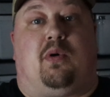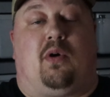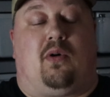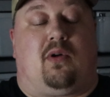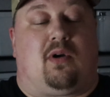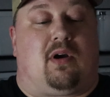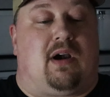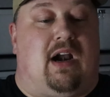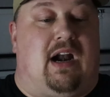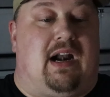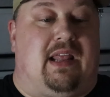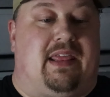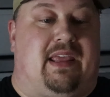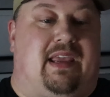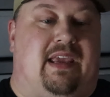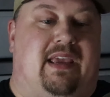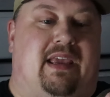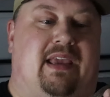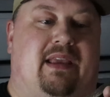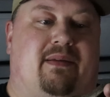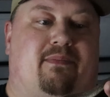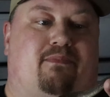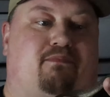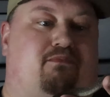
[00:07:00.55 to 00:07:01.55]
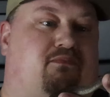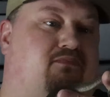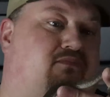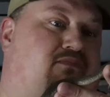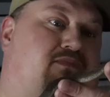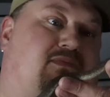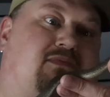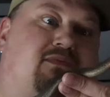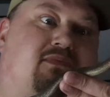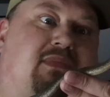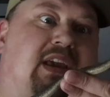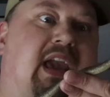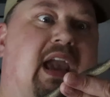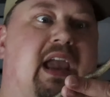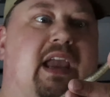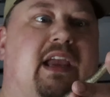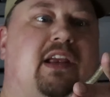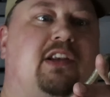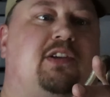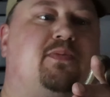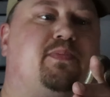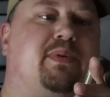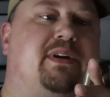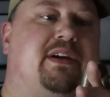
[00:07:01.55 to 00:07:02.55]
pulling her out of the
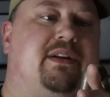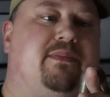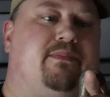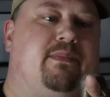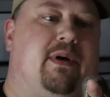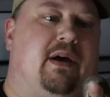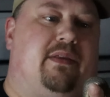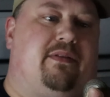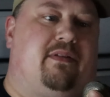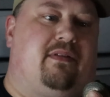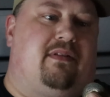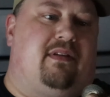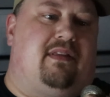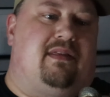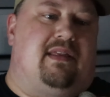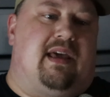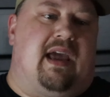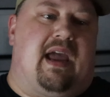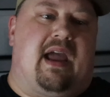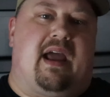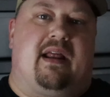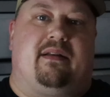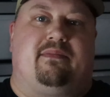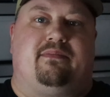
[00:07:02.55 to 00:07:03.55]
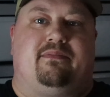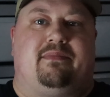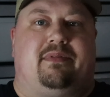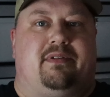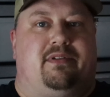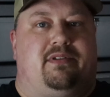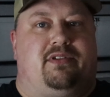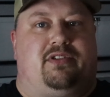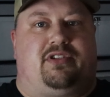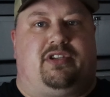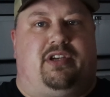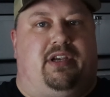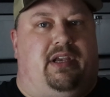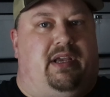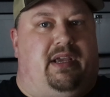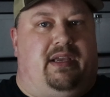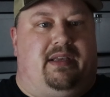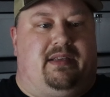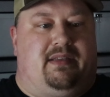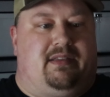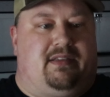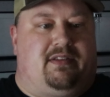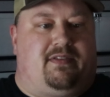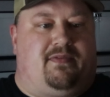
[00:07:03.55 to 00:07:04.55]
cage. But other than that, she
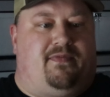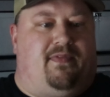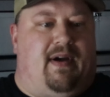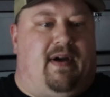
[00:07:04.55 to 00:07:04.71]
is